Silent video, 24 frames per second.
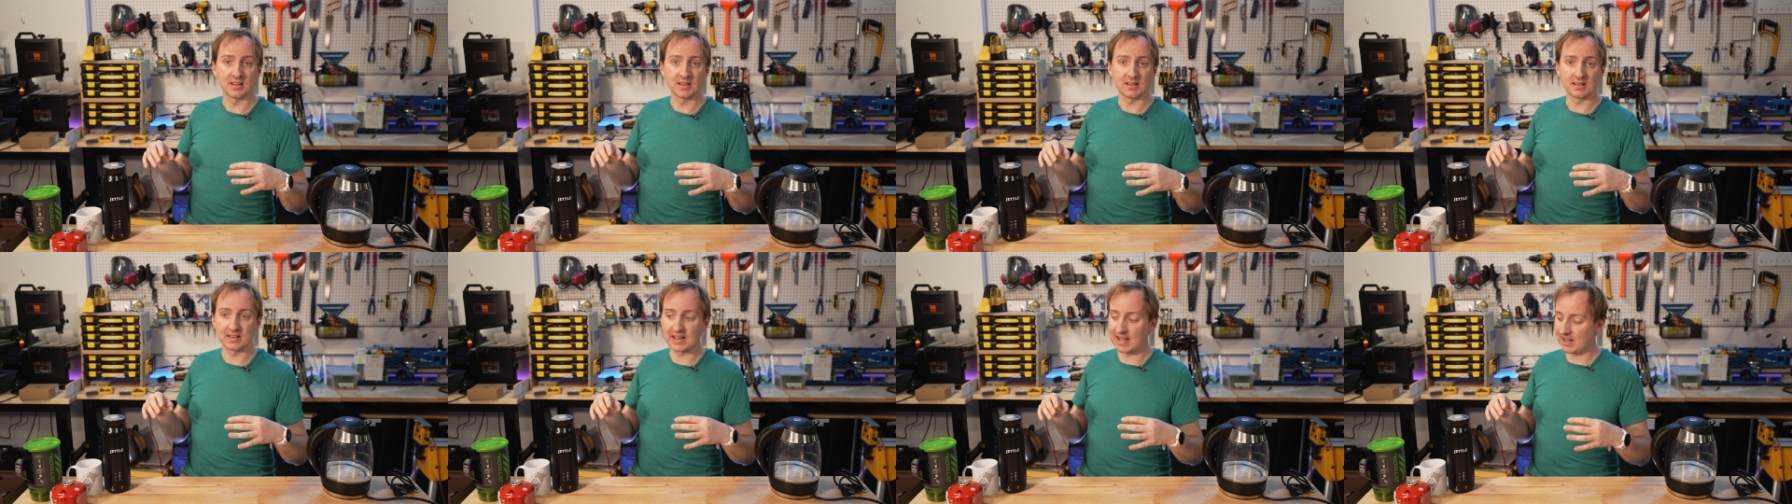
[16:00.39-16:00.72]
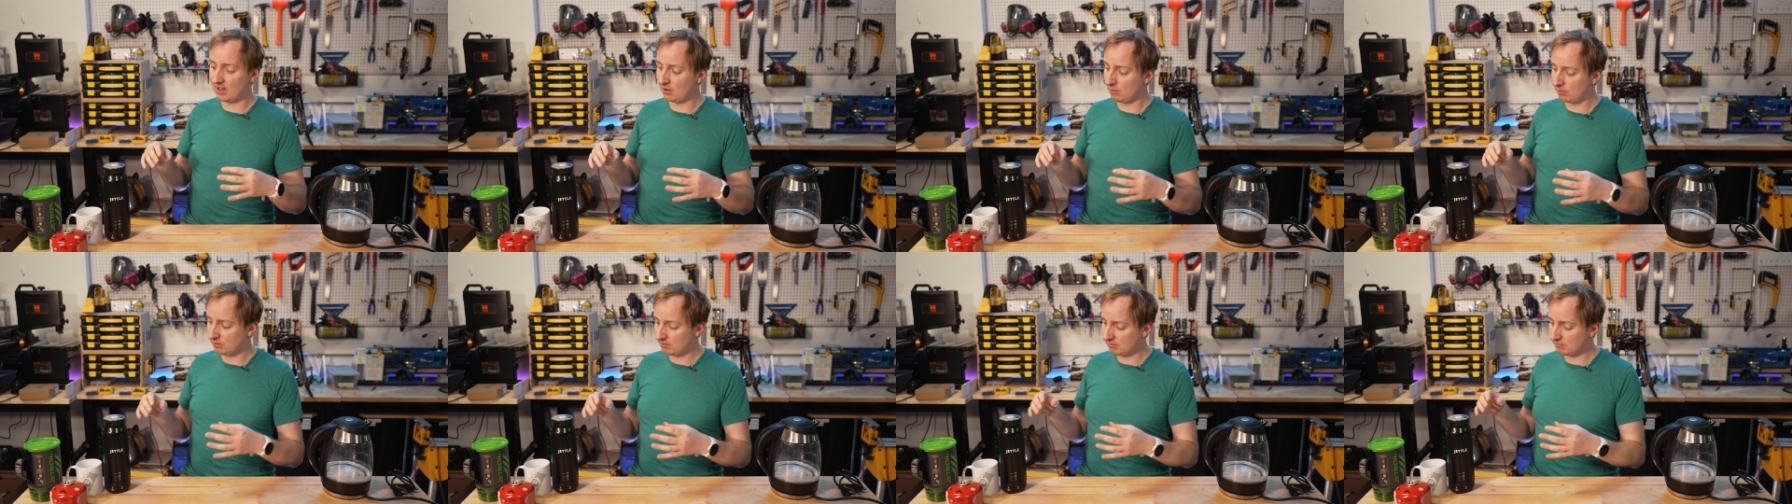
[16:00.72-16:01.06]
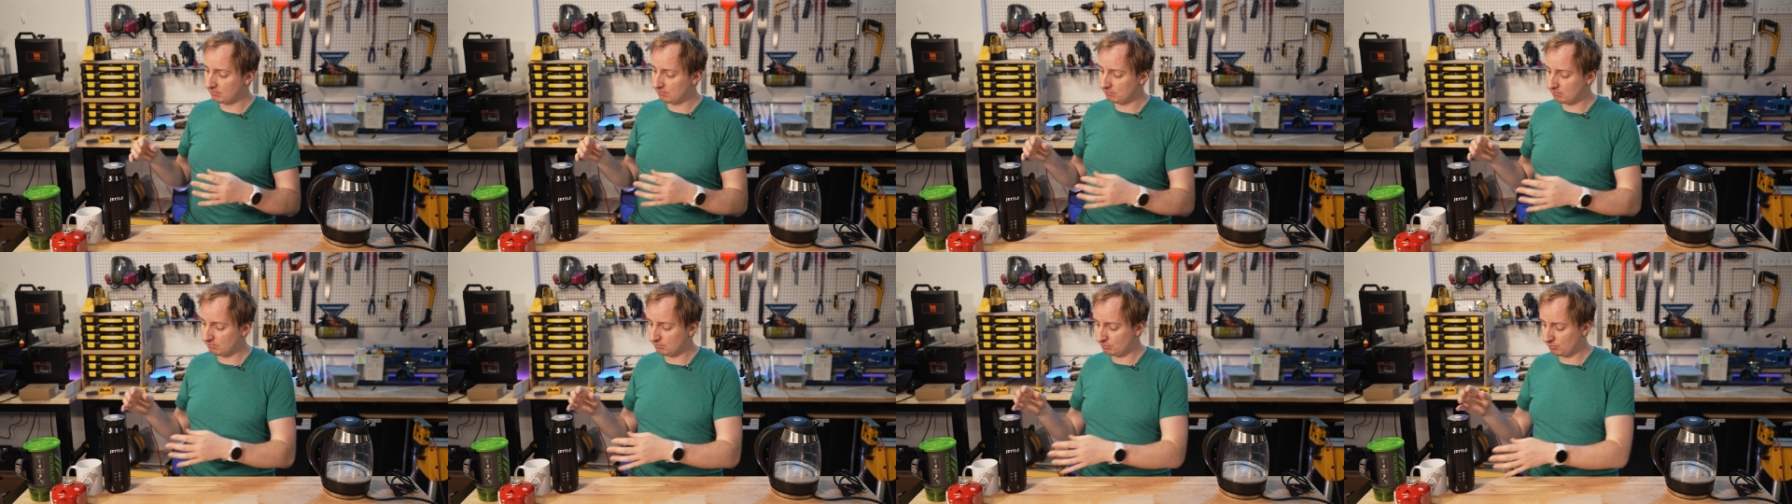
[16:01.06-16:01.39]
Now,
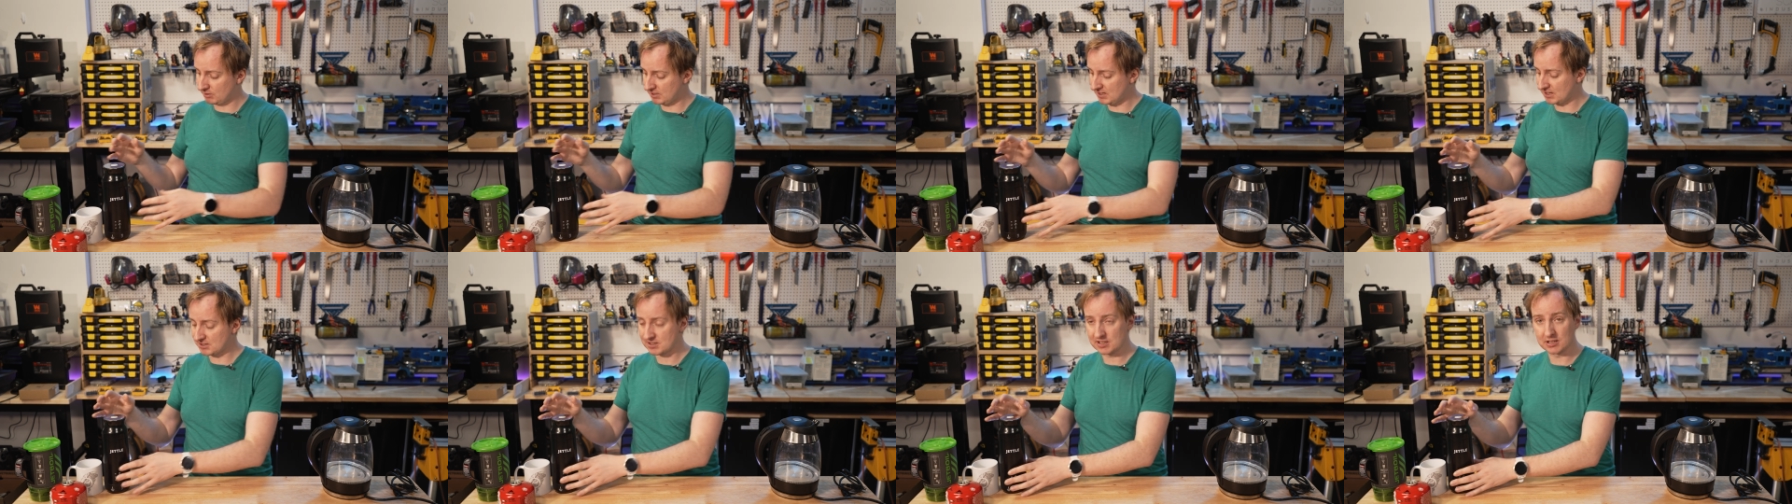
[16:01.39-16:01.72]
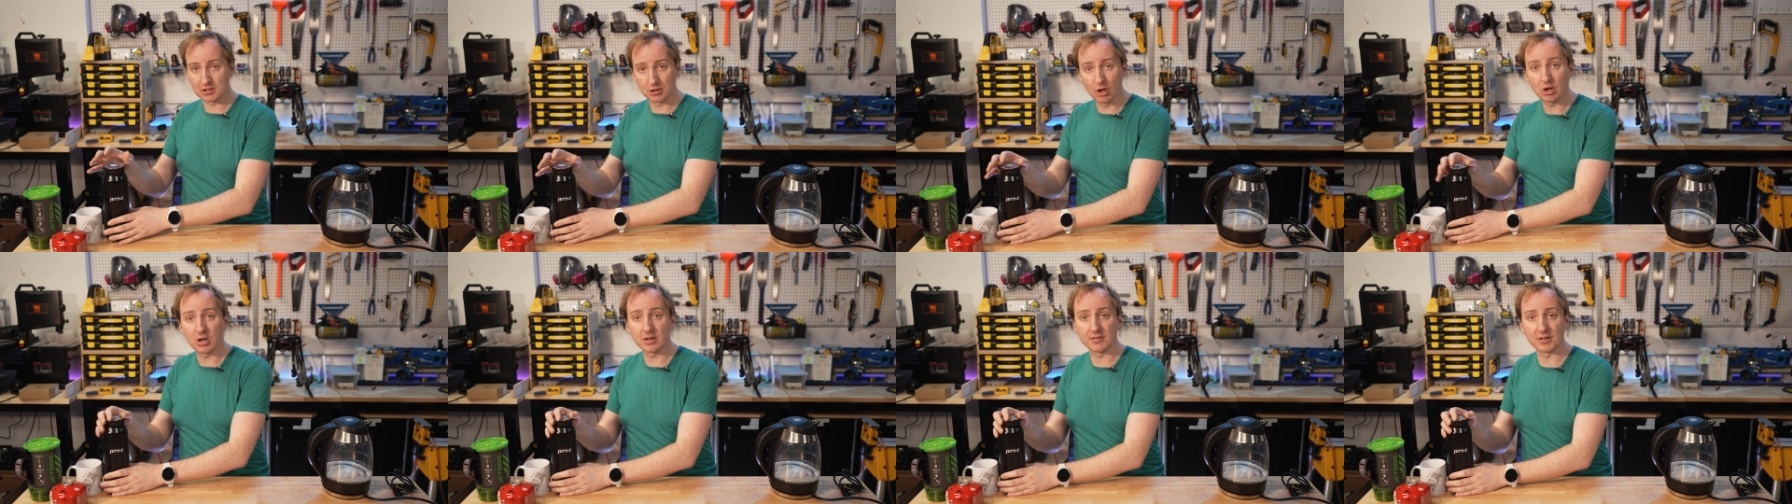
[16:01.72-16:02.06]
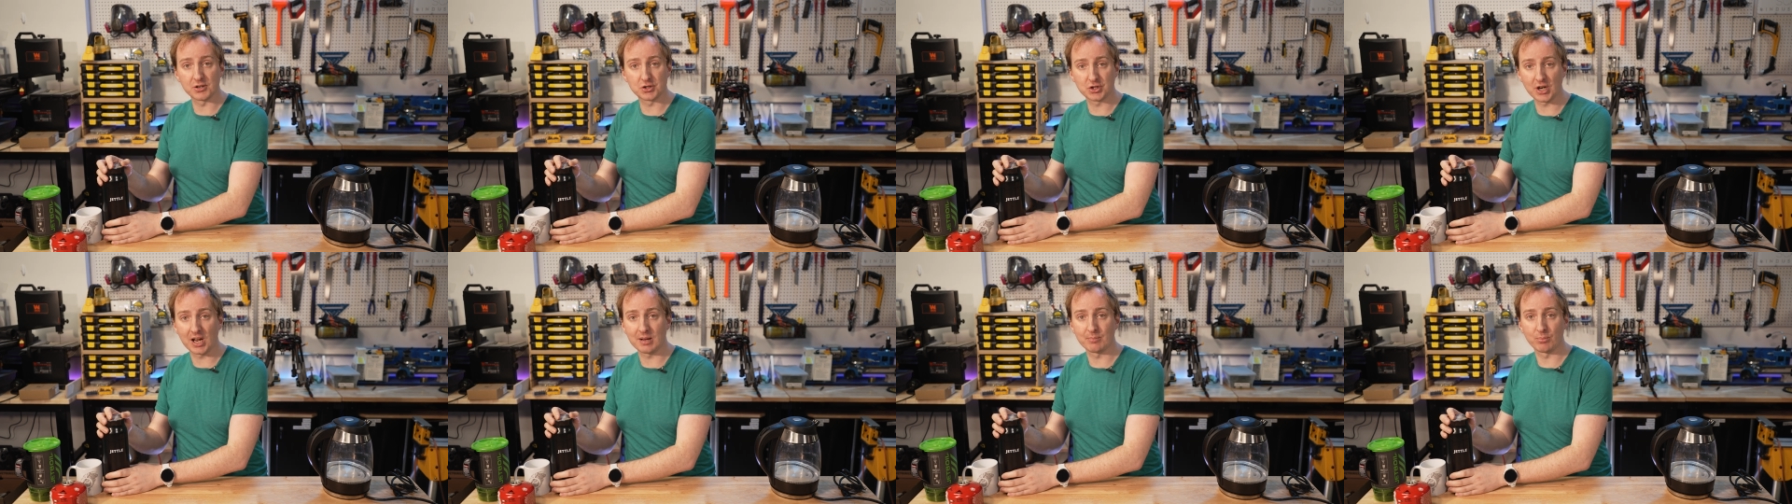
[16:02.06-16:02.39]
we can actually look at the
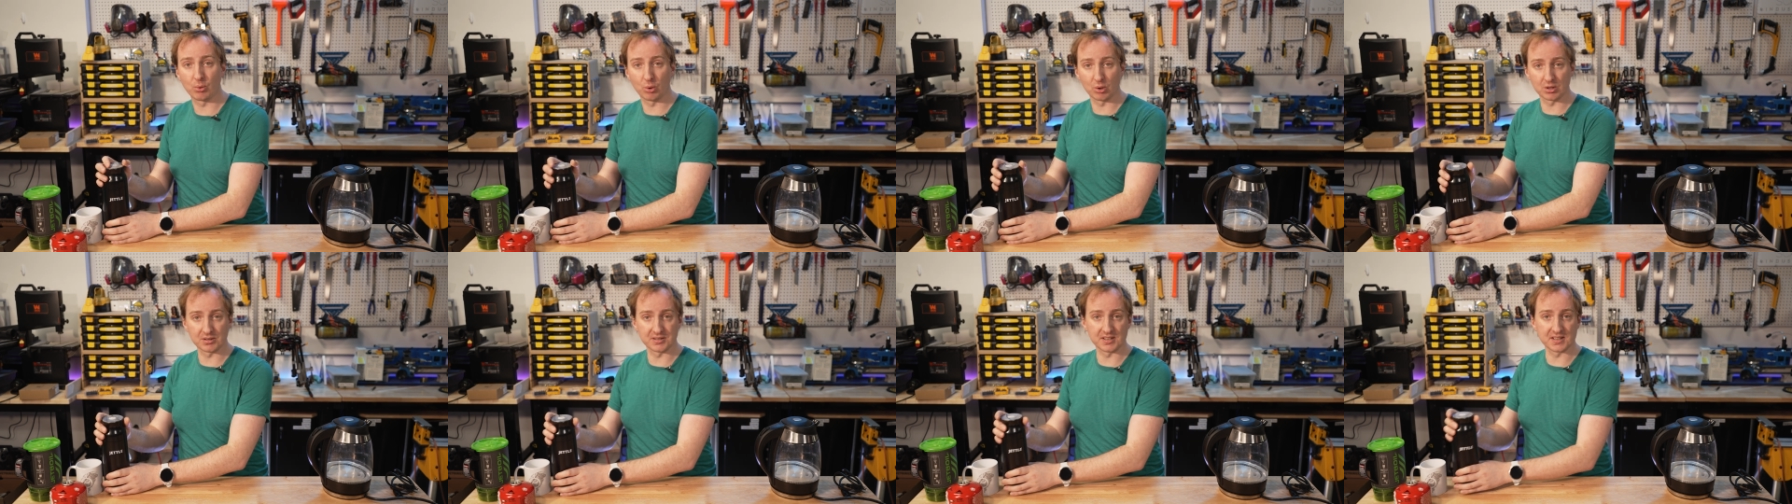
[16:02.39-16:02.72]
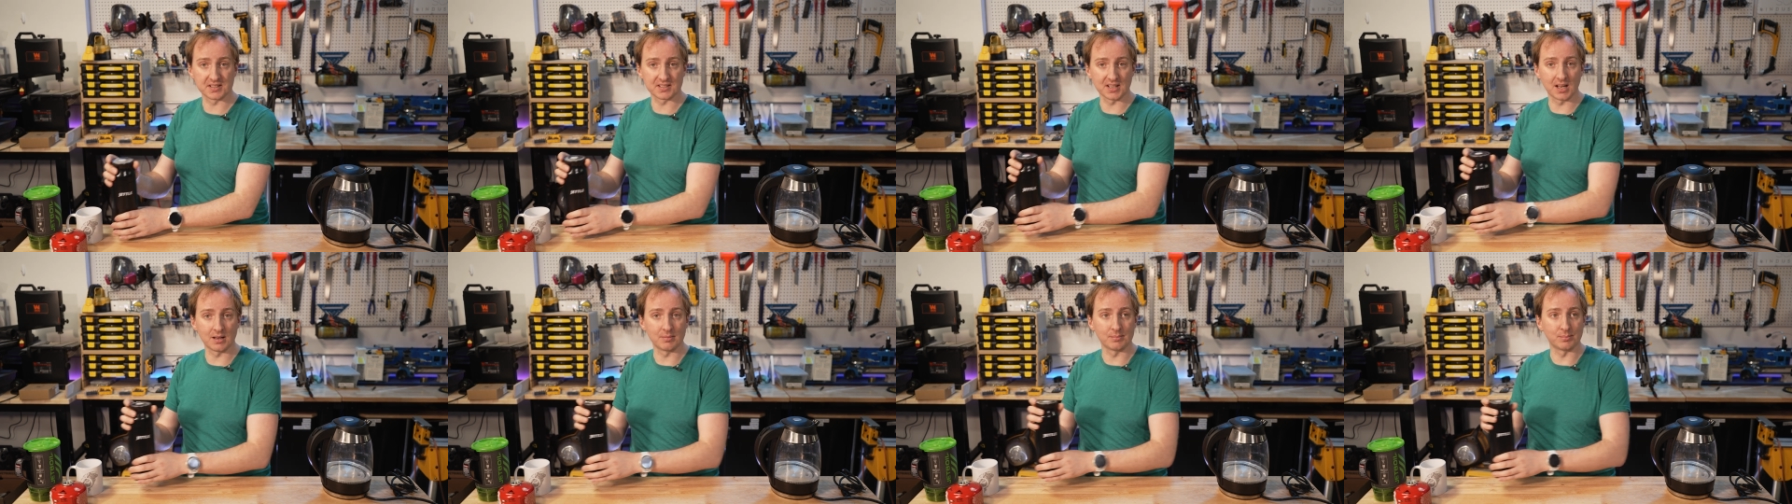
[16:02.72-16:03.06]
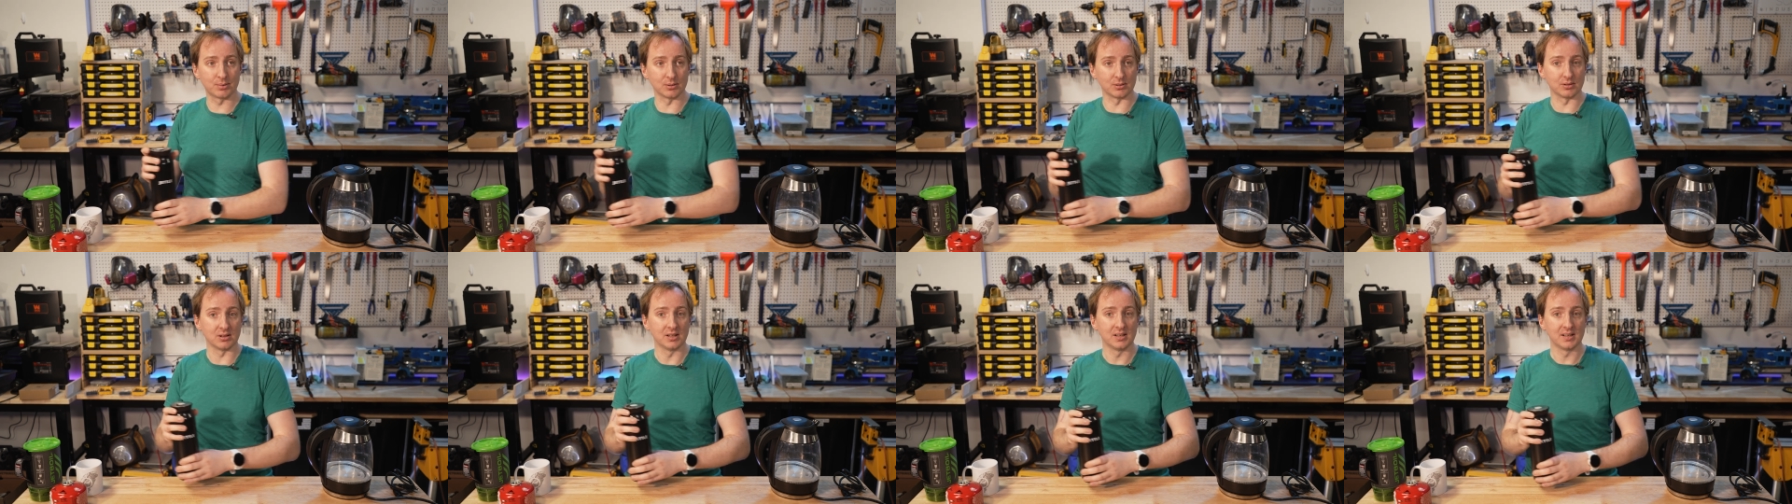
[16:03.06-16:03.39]
jet boil as an
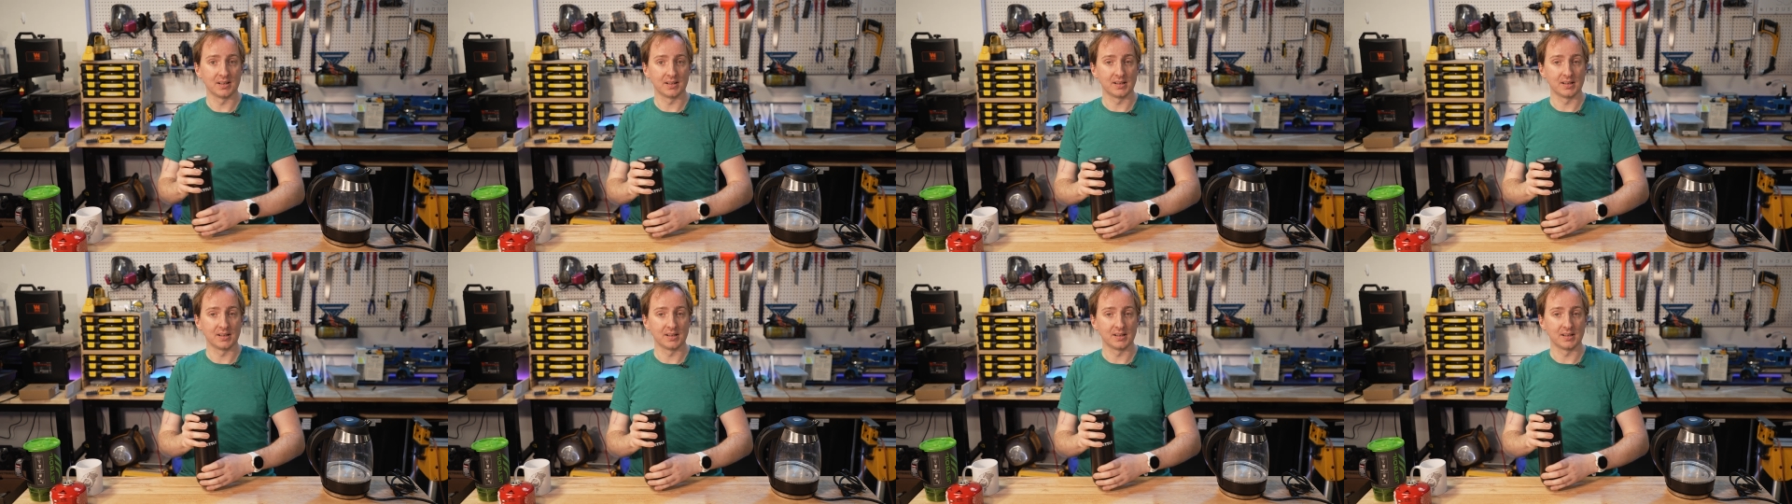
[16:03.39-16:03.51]
example.